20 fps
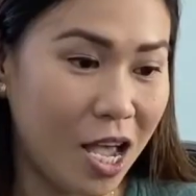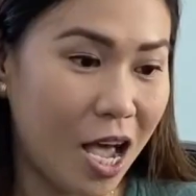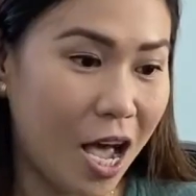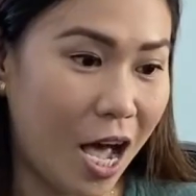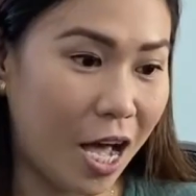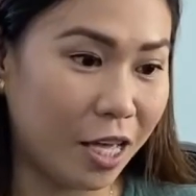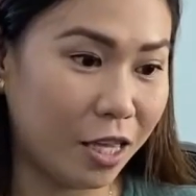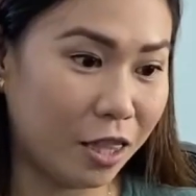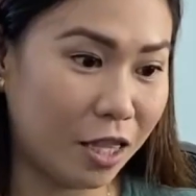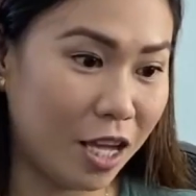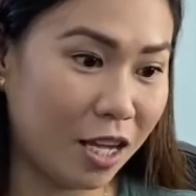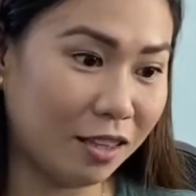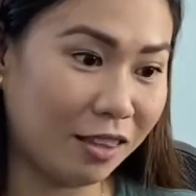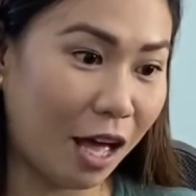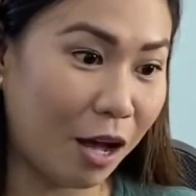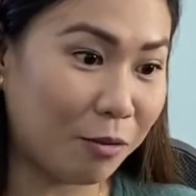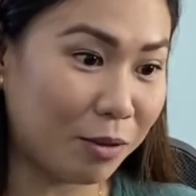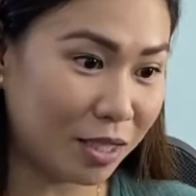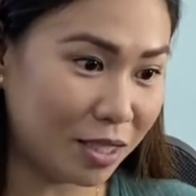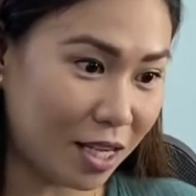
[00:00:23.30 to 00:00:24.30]
I think
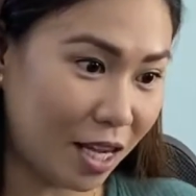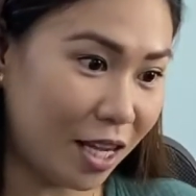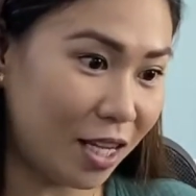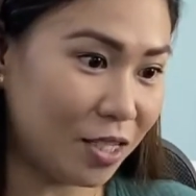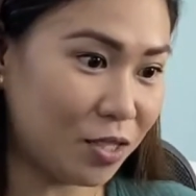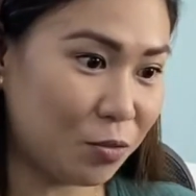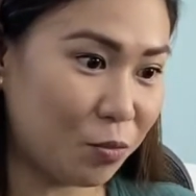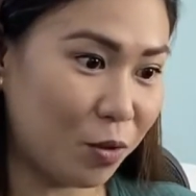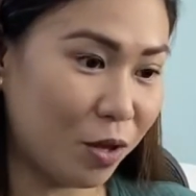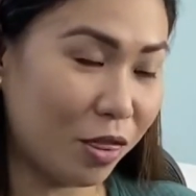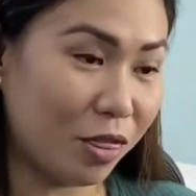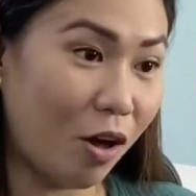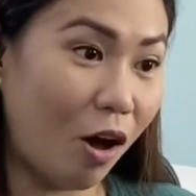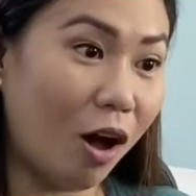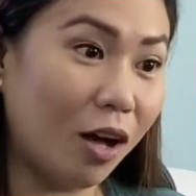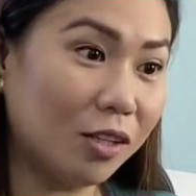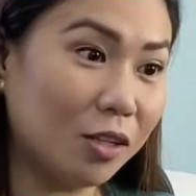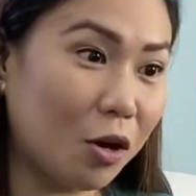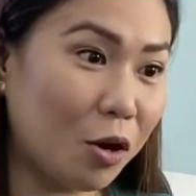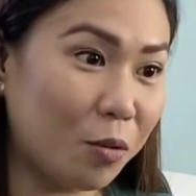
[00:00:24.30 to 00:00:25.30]
nowadays, with the
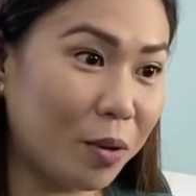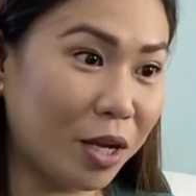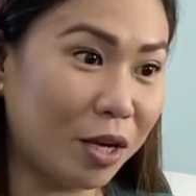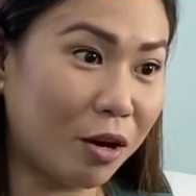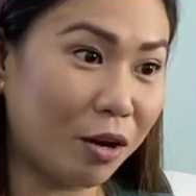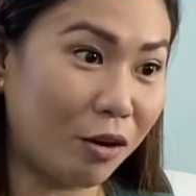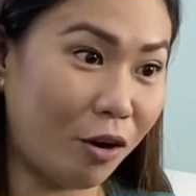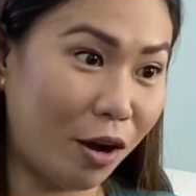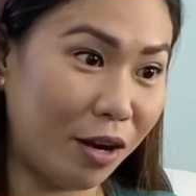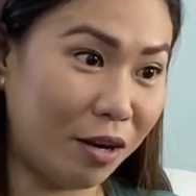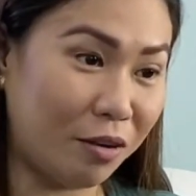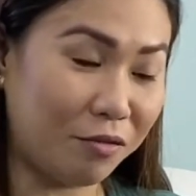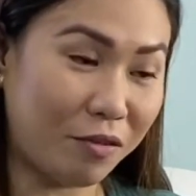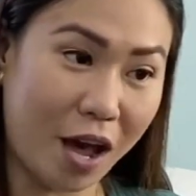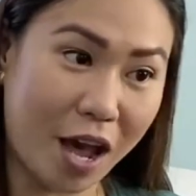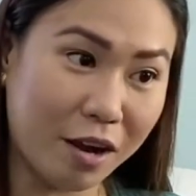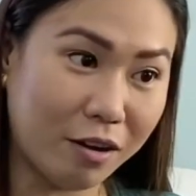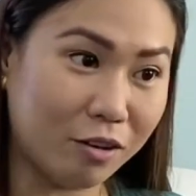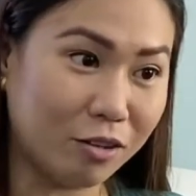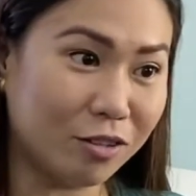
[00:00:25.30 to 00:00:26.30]
ongoing
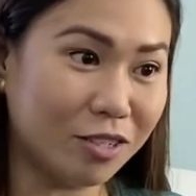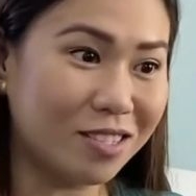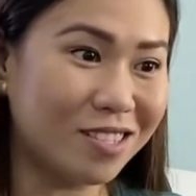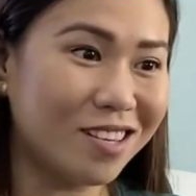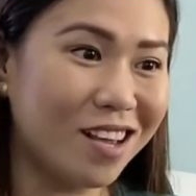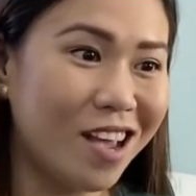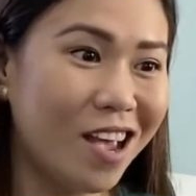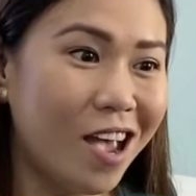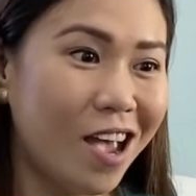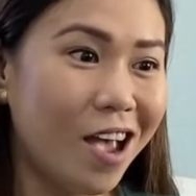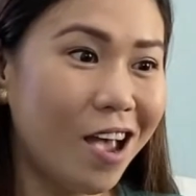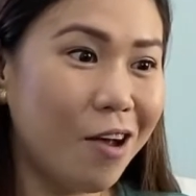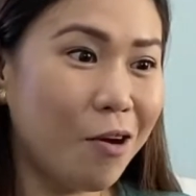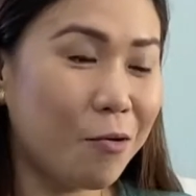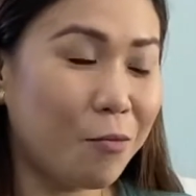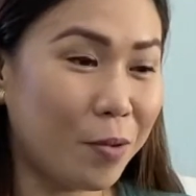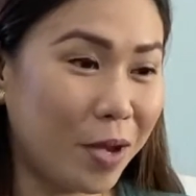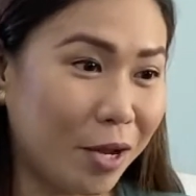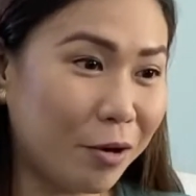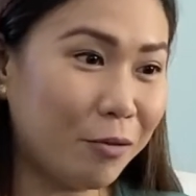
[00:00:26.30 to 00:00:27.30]
coronavirus,
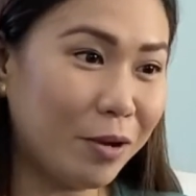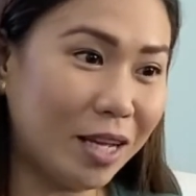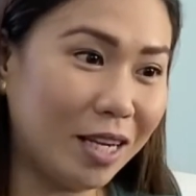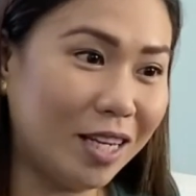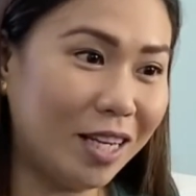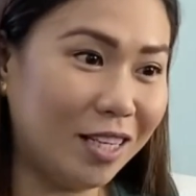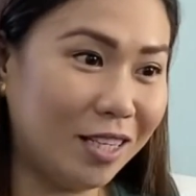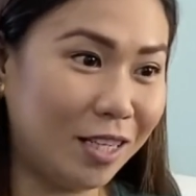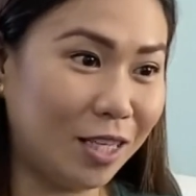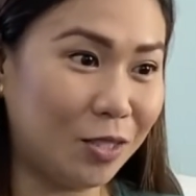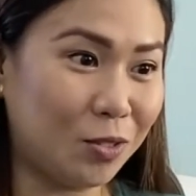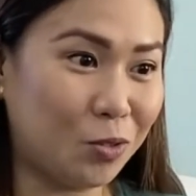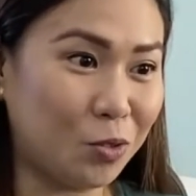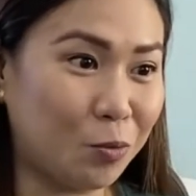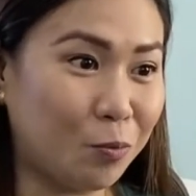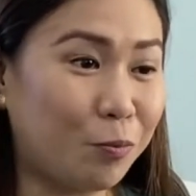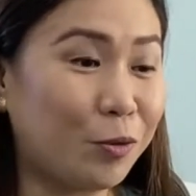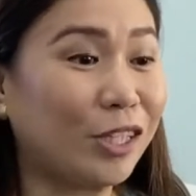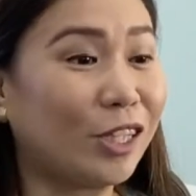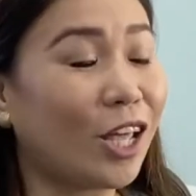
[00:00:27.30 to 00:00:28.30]
we really need to
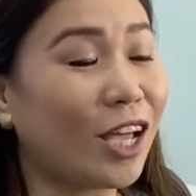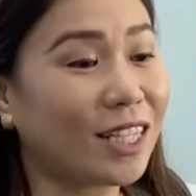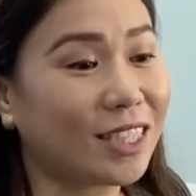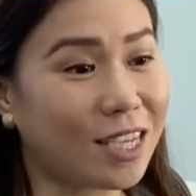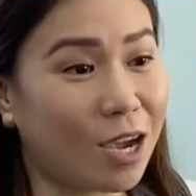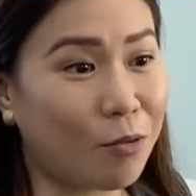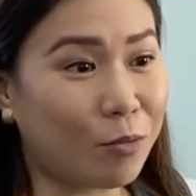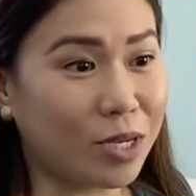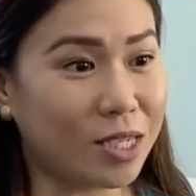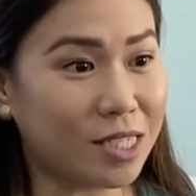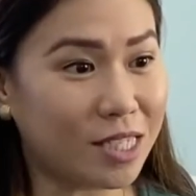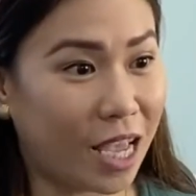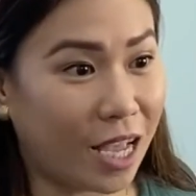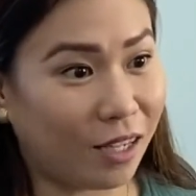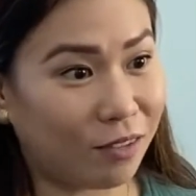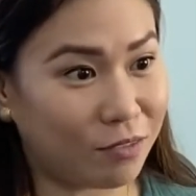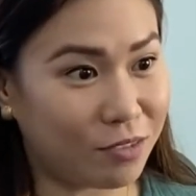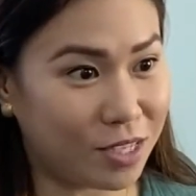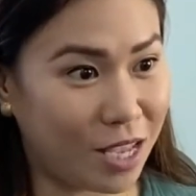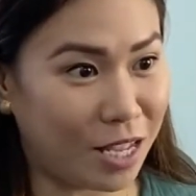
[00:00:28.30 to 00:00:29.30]
protect
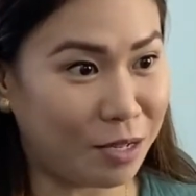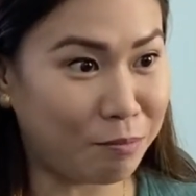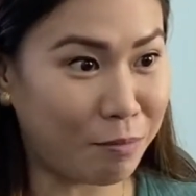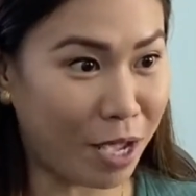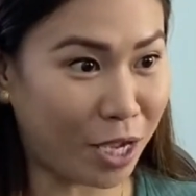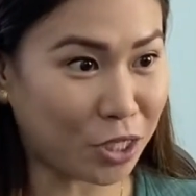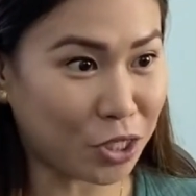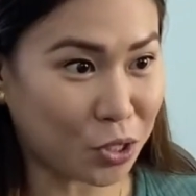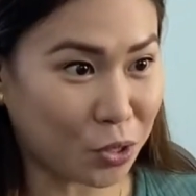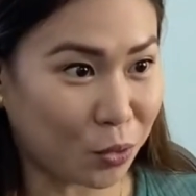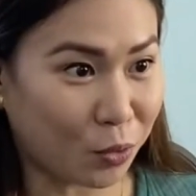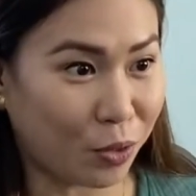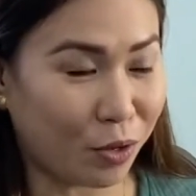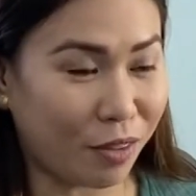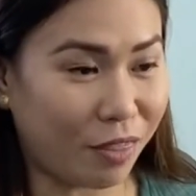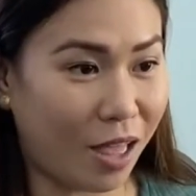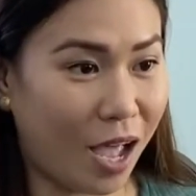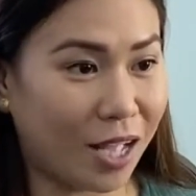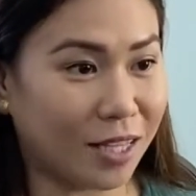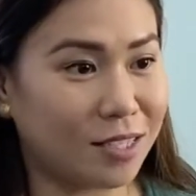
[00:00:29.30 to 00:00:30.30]
ourselves and make sure
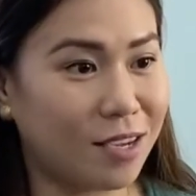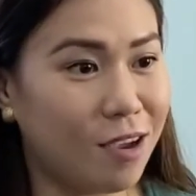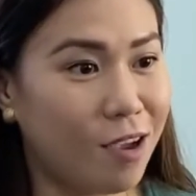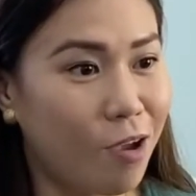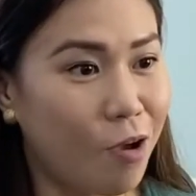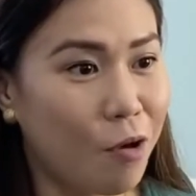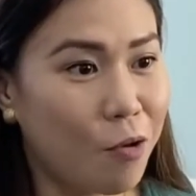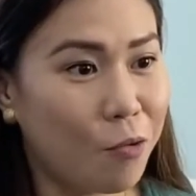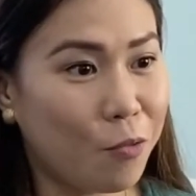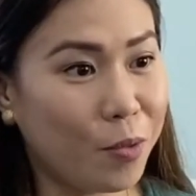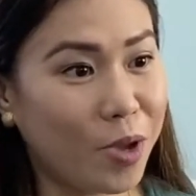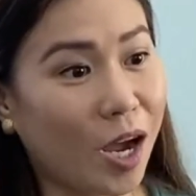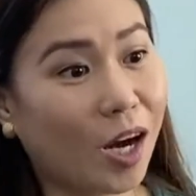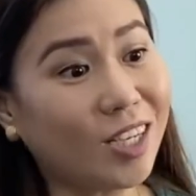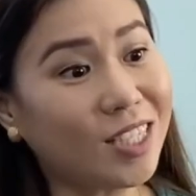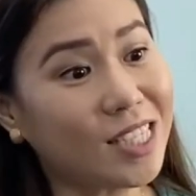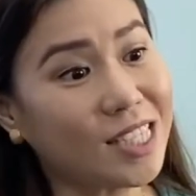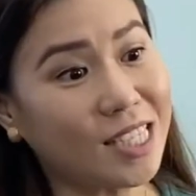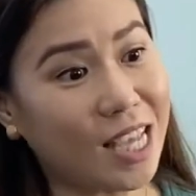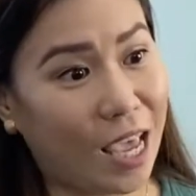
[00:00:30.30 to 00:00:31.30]
that we are
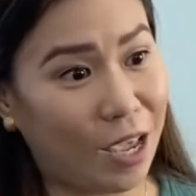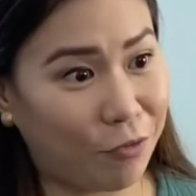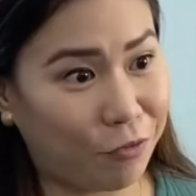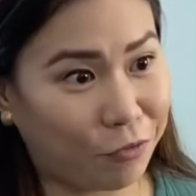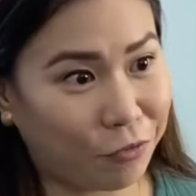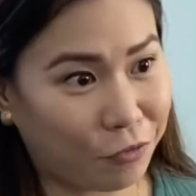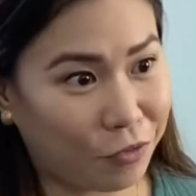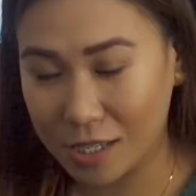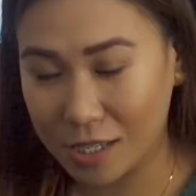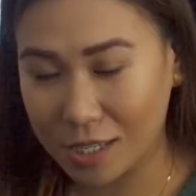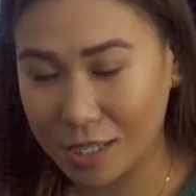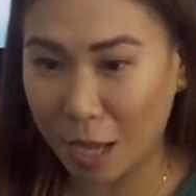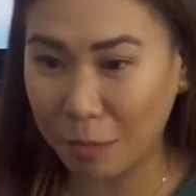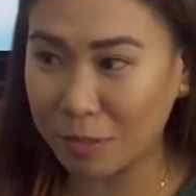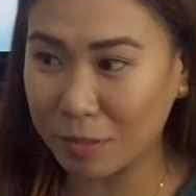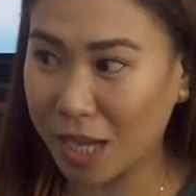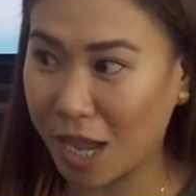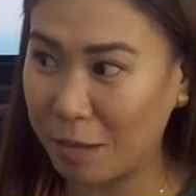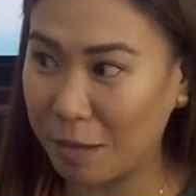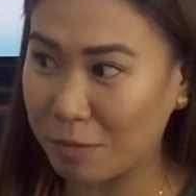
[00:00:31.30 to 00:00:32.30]
safe.
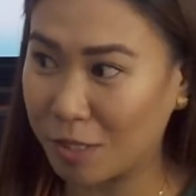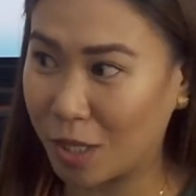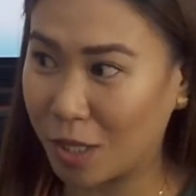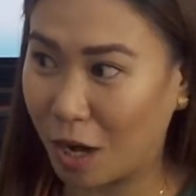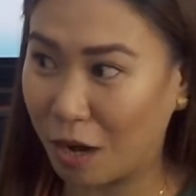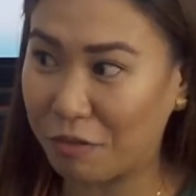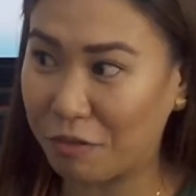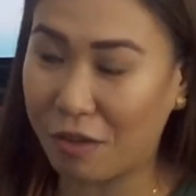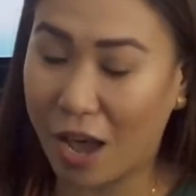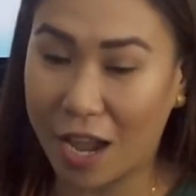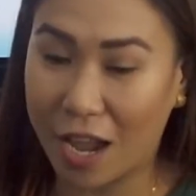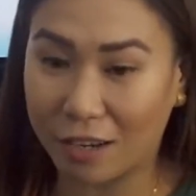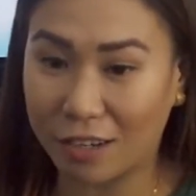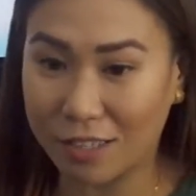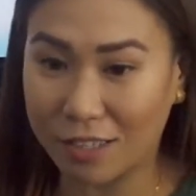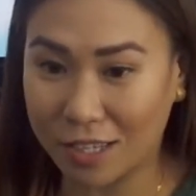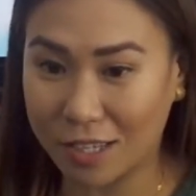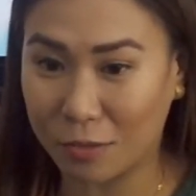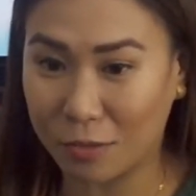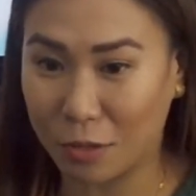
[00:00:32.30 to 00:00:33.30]
Sometimes there are
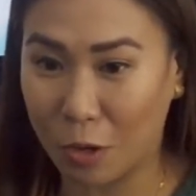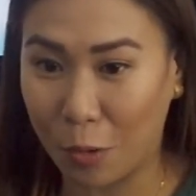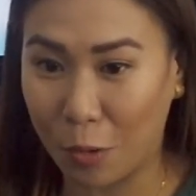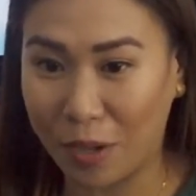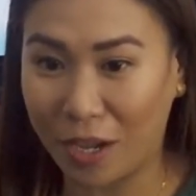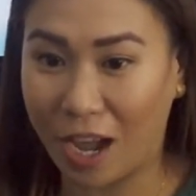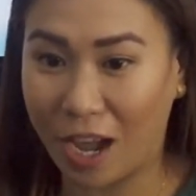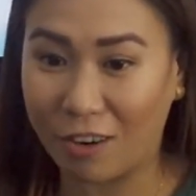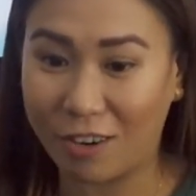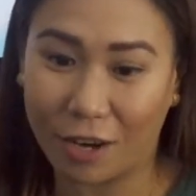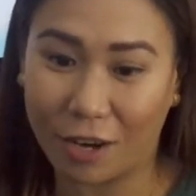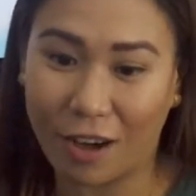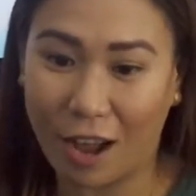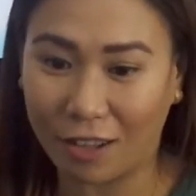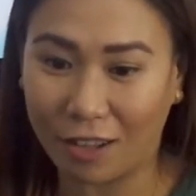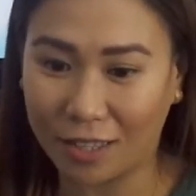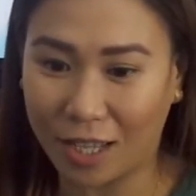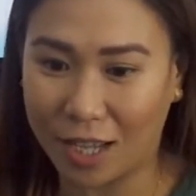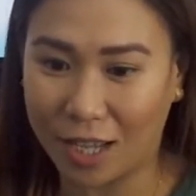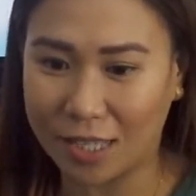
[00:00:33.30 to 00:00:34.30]
viruses going on
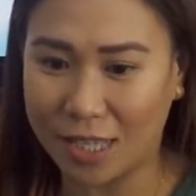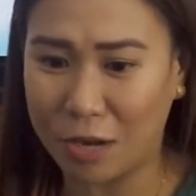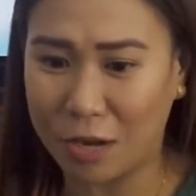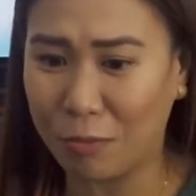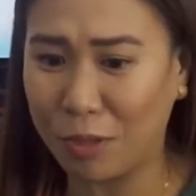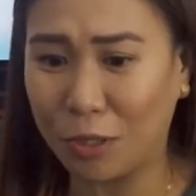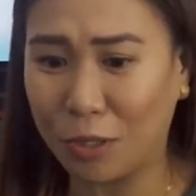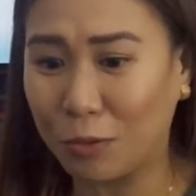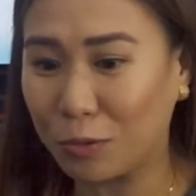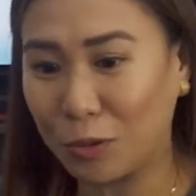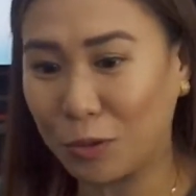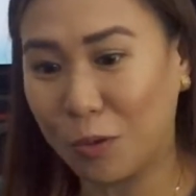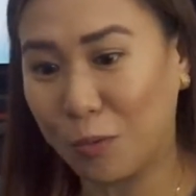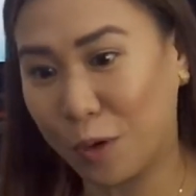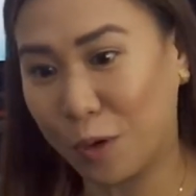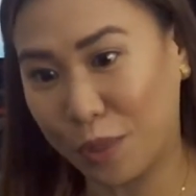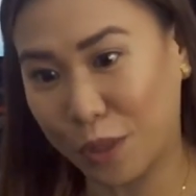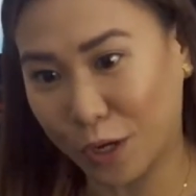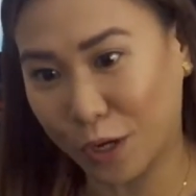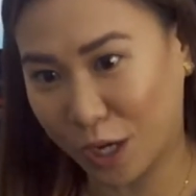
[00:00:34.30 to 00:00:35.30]
around us and we don't
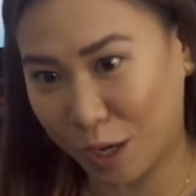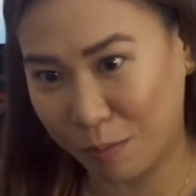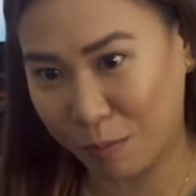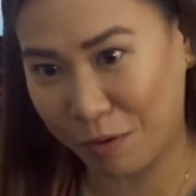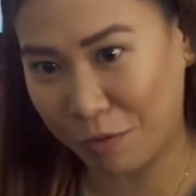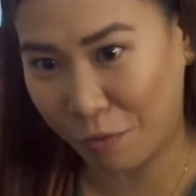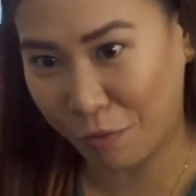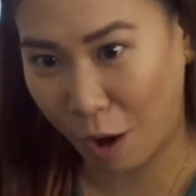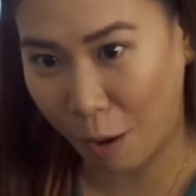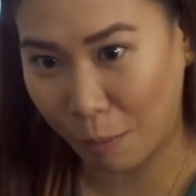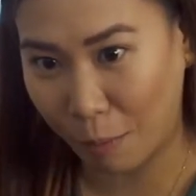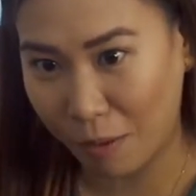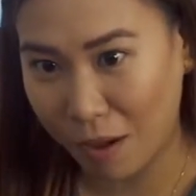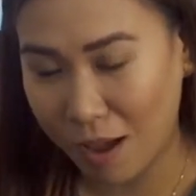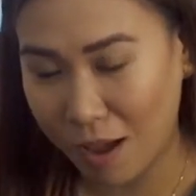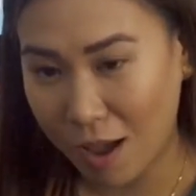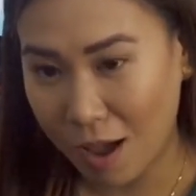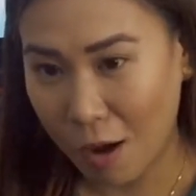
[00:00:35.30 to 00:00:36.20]
know where they're coming from.